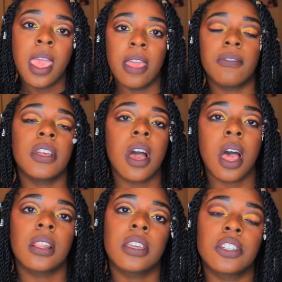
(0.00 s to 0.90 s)
Every
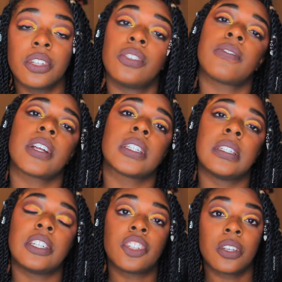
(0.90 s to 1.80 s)
college and
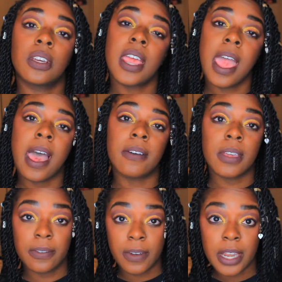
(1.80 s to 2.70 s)
university should have
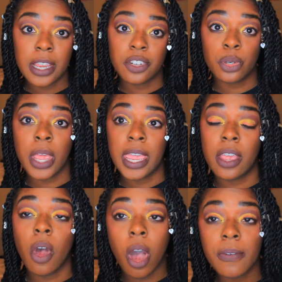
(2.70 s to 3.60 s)
a financial
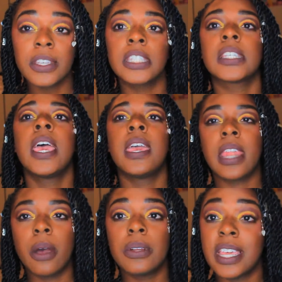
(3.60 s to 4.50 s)
aid office,
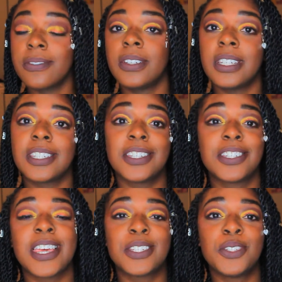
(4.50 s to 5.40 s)
and I would definitely
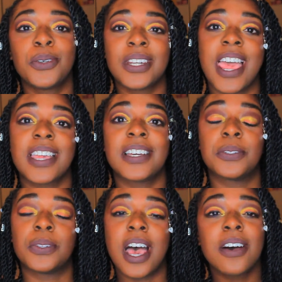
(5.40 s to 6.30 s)
suggest doing that,
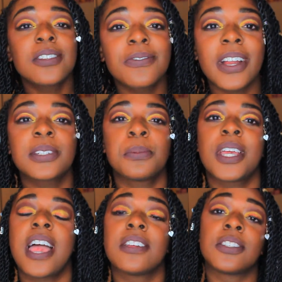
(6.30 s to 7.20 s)
because when I was a freshman,
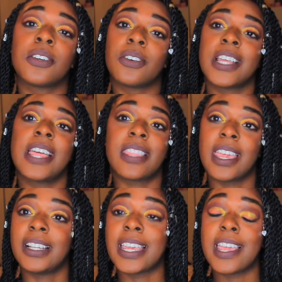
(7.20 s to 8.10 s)
I used to go to that
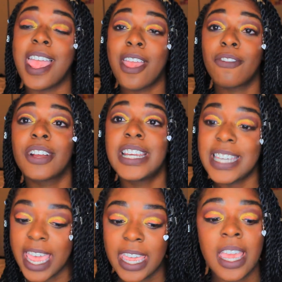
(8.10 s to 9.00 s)
thing like every
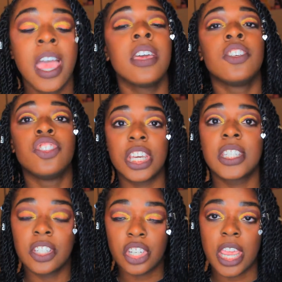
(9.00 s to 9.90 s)
day
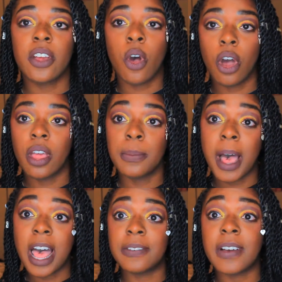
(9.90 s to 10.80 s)
just to check on
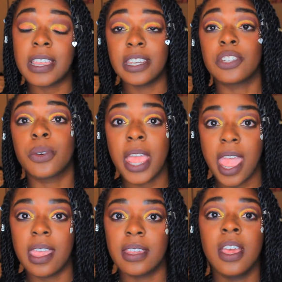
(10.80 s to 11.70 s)
my financial
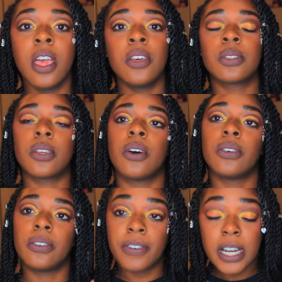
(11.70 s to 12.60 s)
aid.
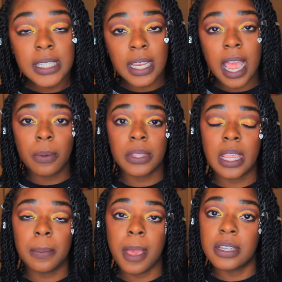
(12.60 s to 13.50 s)
So the first thing I would
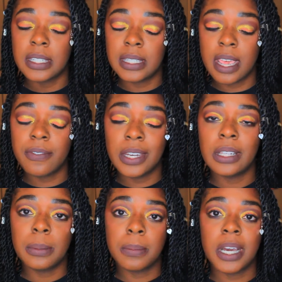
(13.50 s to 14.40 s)
think about is
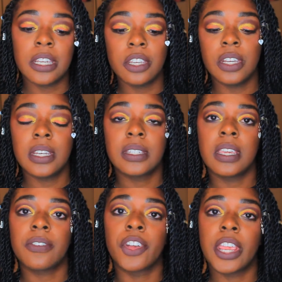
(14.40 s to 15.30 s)
definitely money. You need to
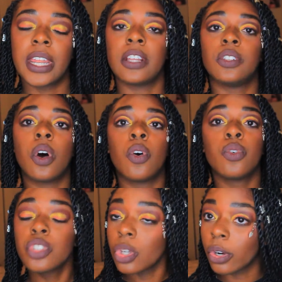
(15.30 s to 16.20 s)
see if you're getting
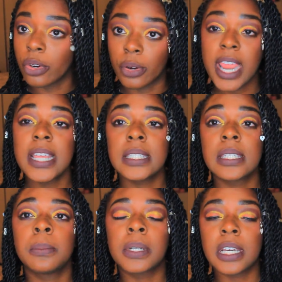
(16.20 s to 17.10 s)
loans or
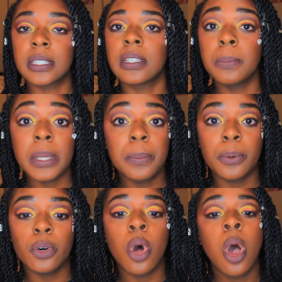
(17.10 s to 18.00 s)
grants, because some
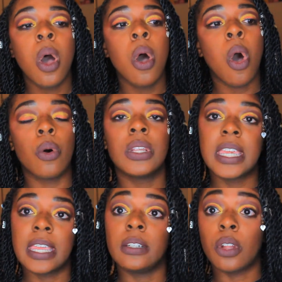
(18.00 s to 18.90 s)
people only
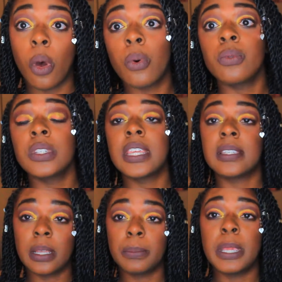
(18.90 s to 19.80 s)
get loans
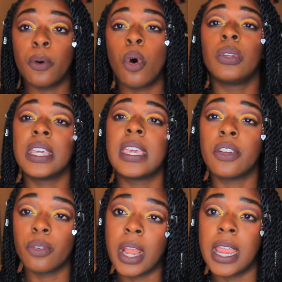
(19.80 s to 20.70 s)
and some people only
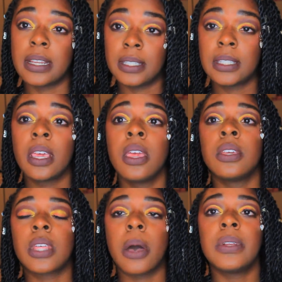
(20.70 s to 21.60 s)
get grants.
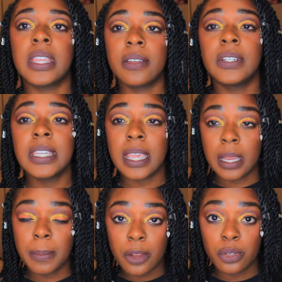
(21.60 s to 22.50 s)
So I would definitely
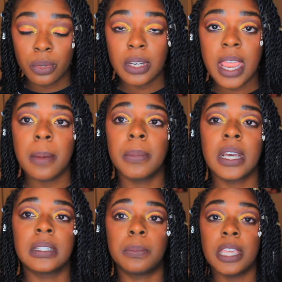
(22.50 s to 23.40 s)
think about doing that,
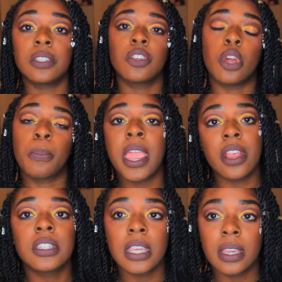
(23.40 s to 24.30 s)
because based on your
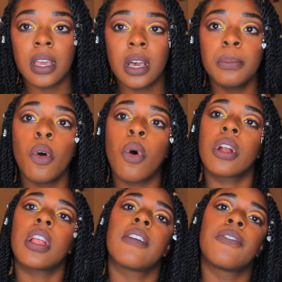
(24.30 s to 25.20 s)
parents' income,
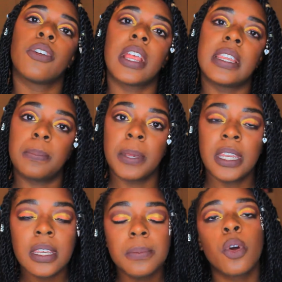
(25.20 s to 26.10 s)
or if you're
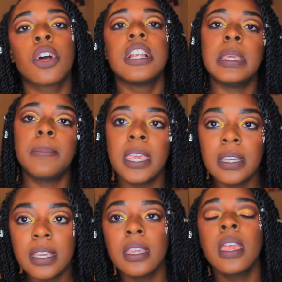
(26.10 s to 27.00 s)
independent or
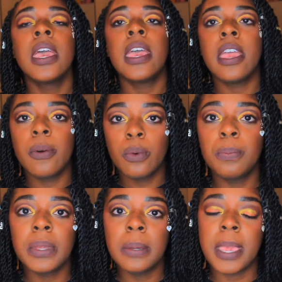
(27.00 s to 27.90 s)
dependent, it
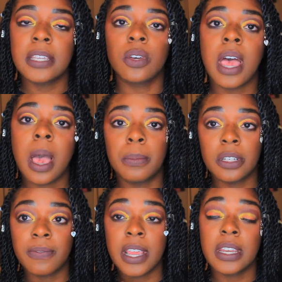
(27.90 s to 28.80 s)
will be based on how
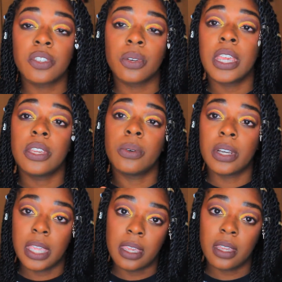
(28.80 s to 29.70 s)
much financial aid
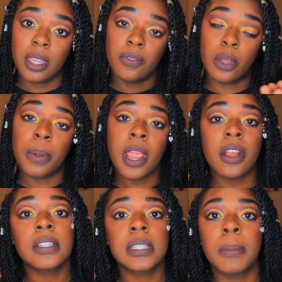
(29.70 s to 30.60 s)
you'll get. If your
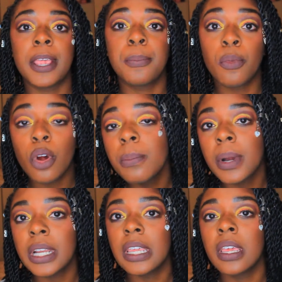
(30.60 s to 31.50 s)
parents make more
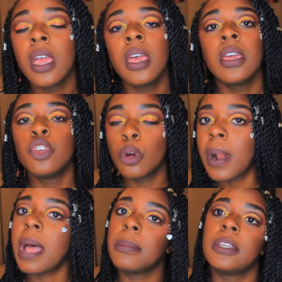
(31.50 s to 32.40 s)
money, you'll
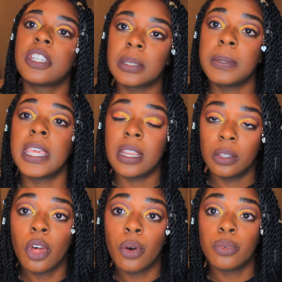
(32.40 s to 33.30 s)
probably just be
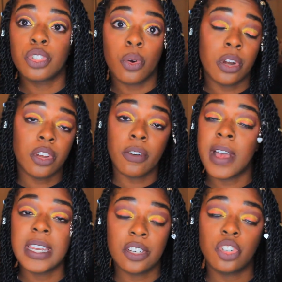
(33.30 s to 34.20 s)
getting loans or no
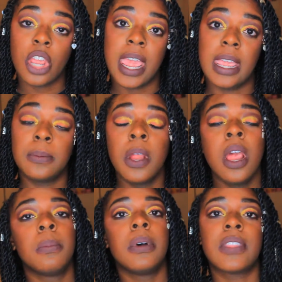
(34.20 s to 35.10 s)
financial aid.
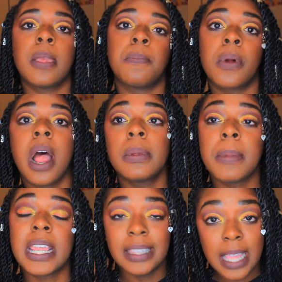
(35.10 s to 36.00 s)
But if they probably
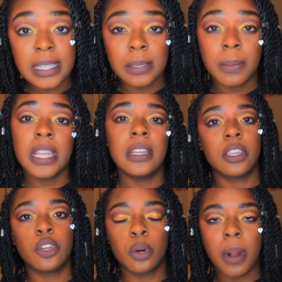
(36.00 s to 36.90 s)
make less money,
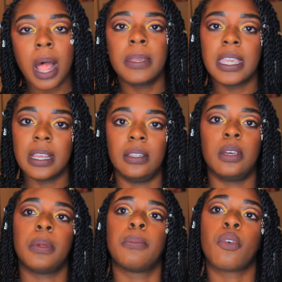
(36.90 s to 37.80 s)
then you'll probably get a
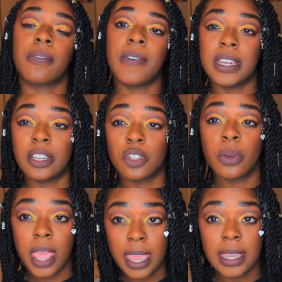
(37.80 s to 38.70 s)
little bit more
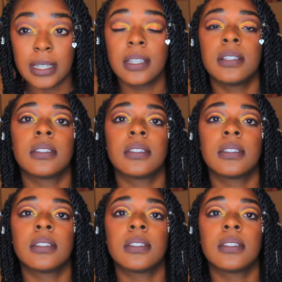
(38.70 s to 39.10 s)
financial aid.